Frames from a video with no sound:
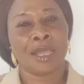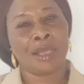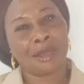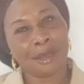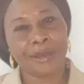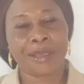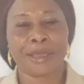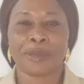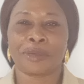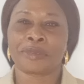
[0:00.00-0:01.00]
Okay,
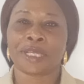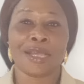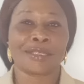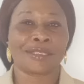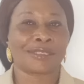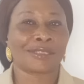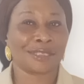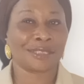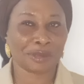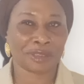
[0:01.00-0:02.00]
well, guys, this is
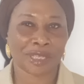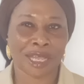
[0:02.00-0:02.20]
what I have